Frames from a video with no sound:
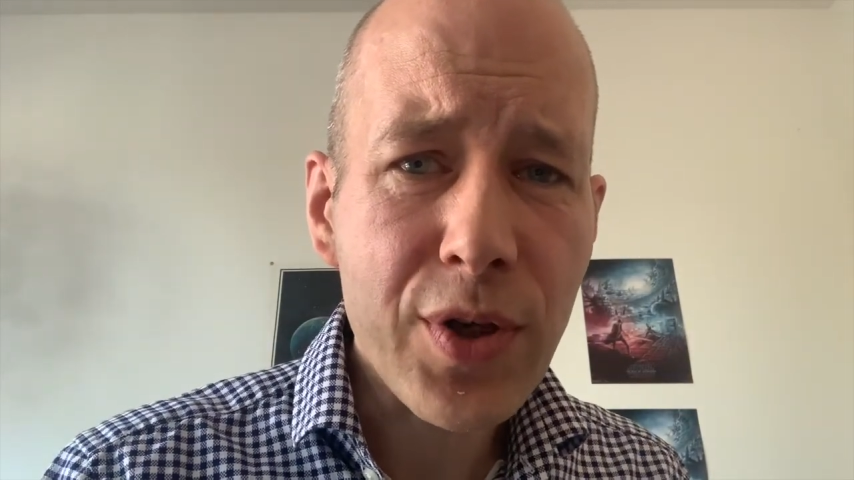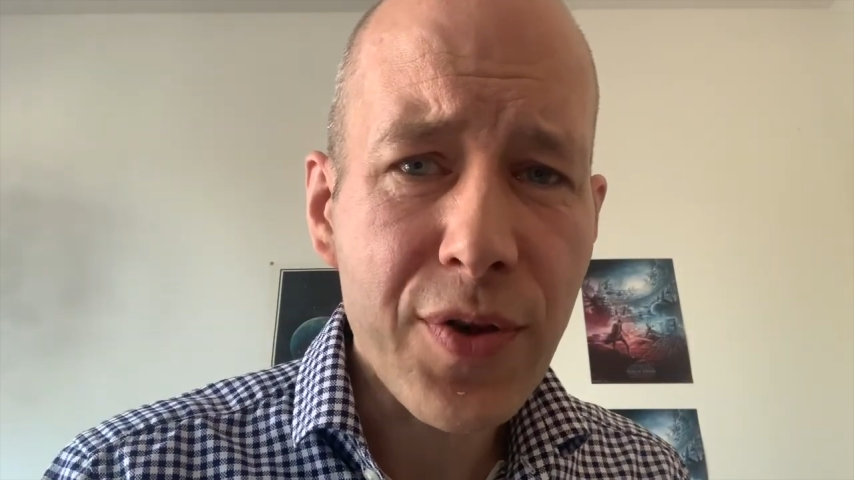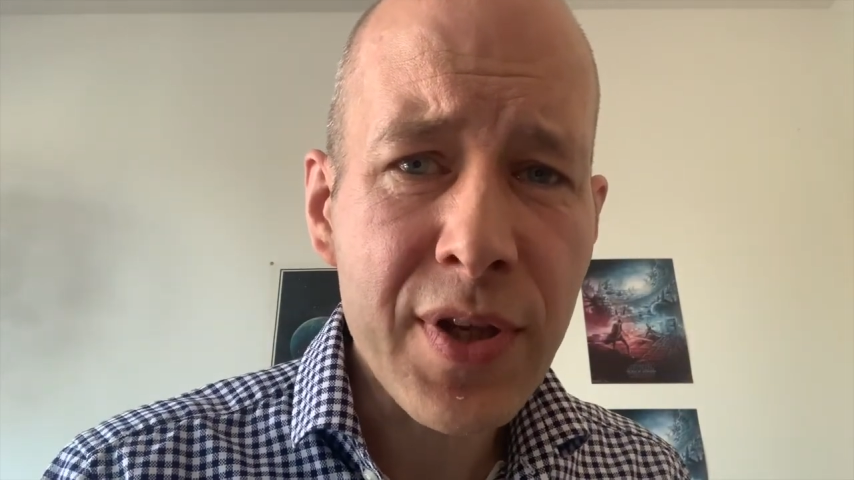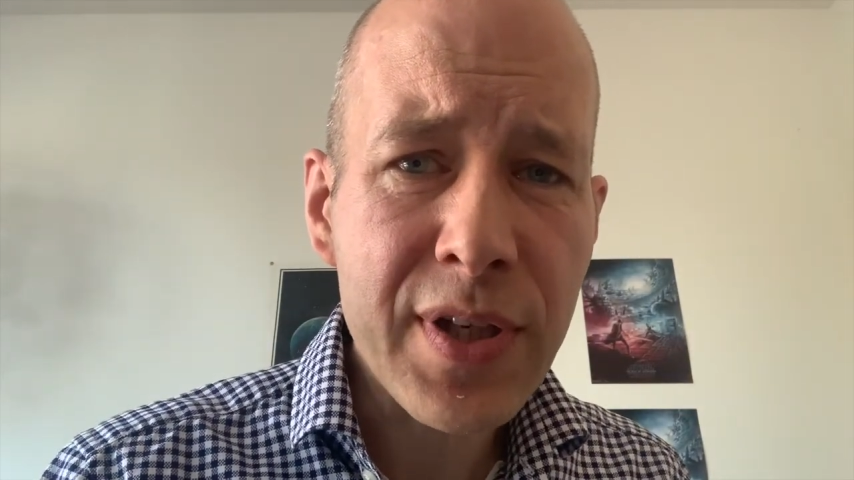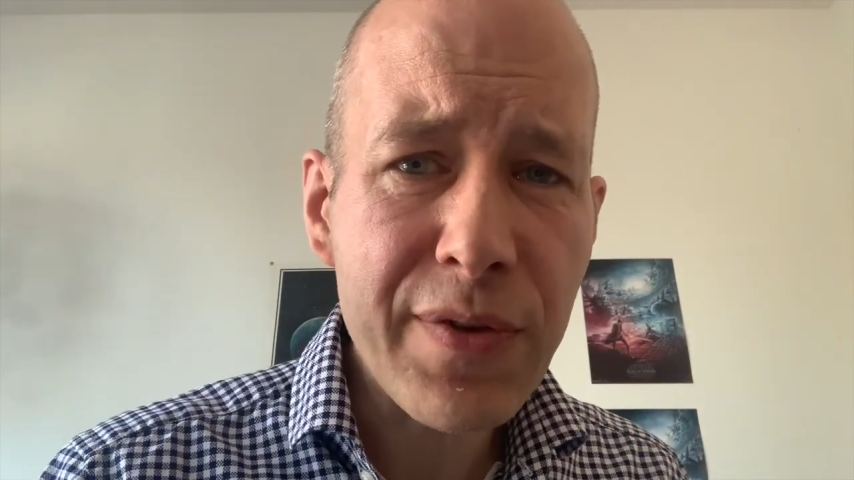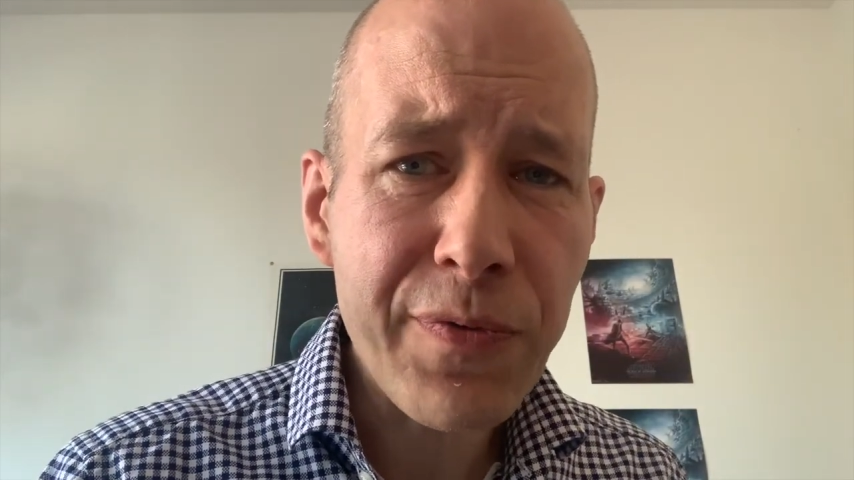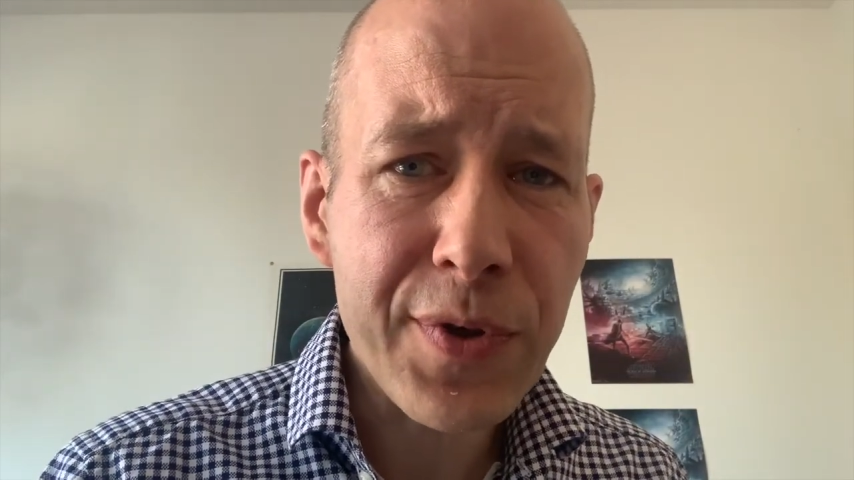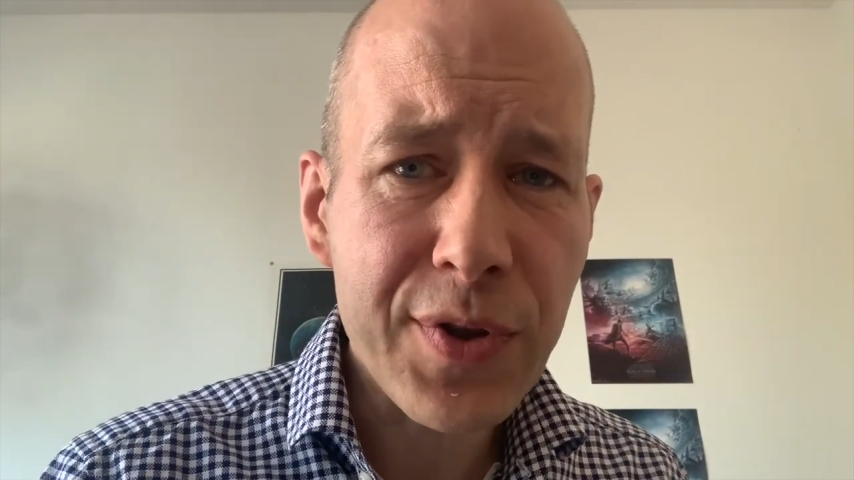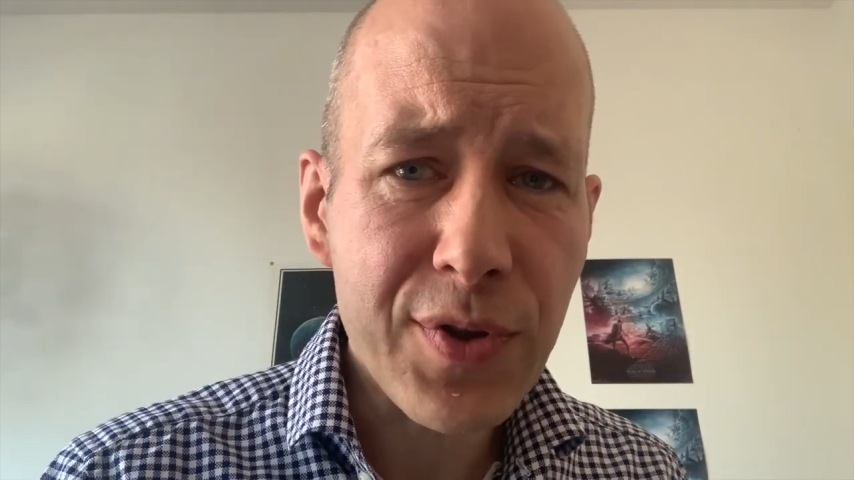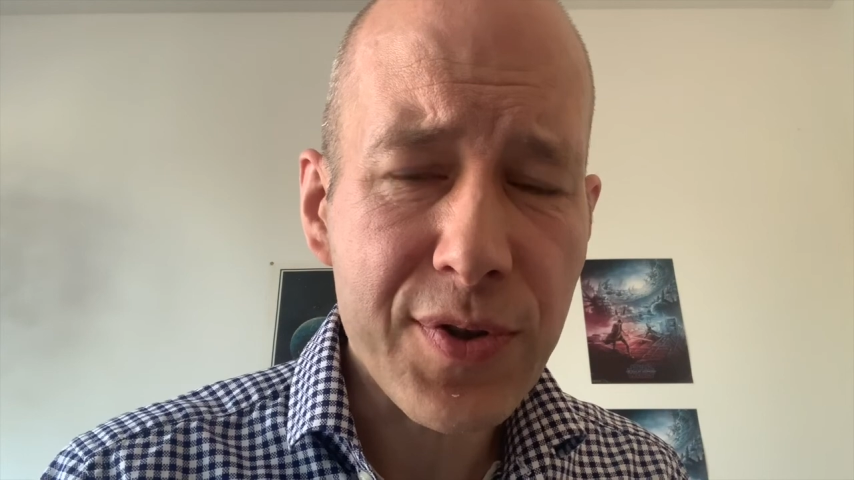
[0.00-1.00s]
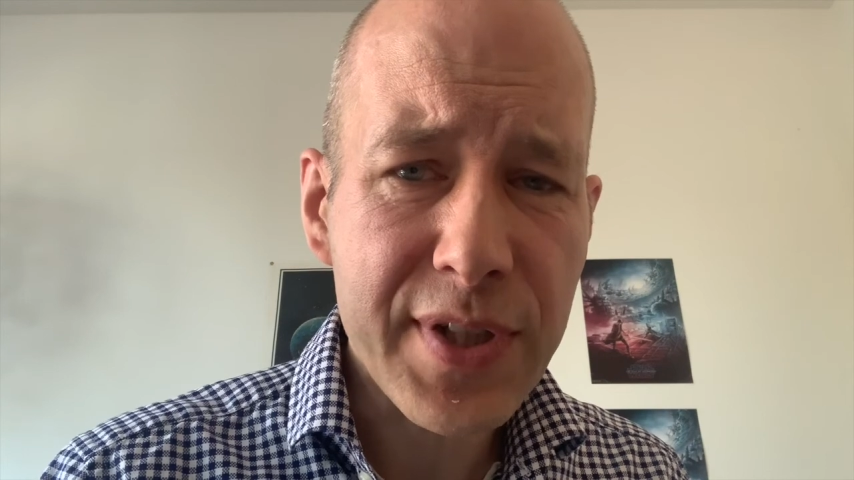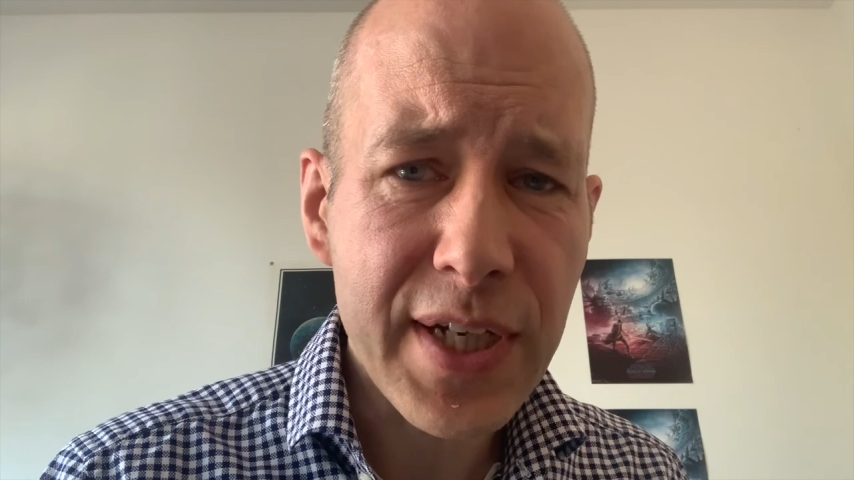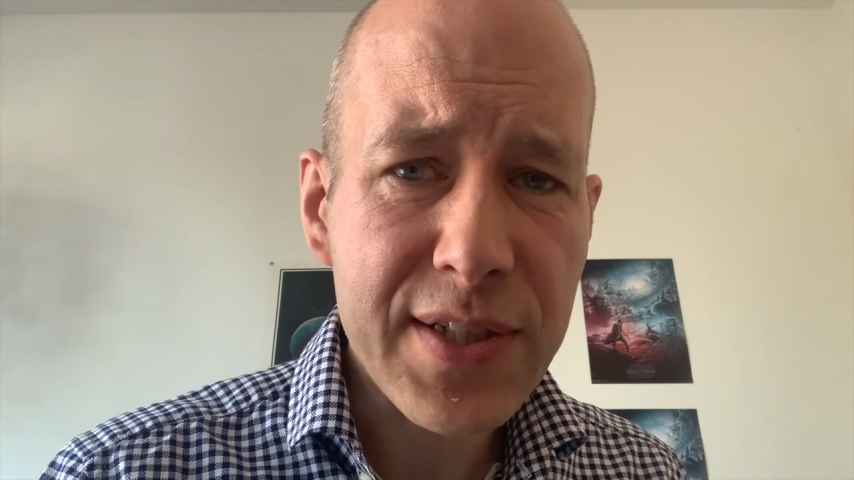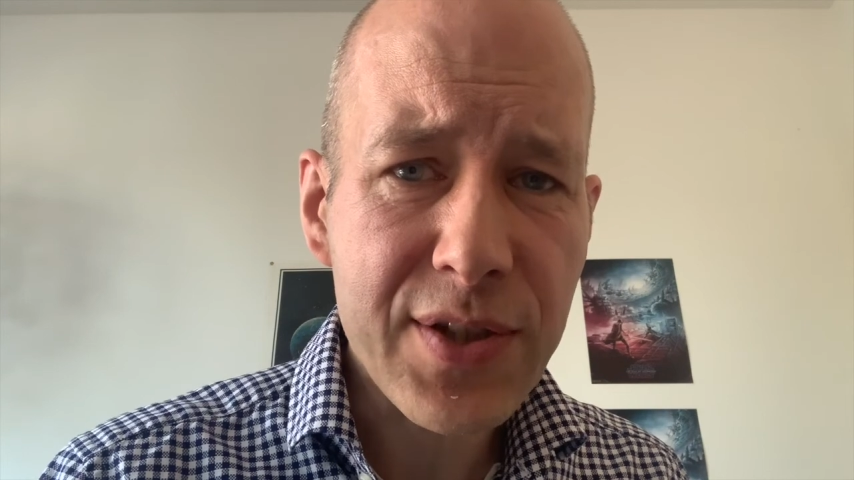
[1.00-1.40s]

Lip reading: on the different dossiers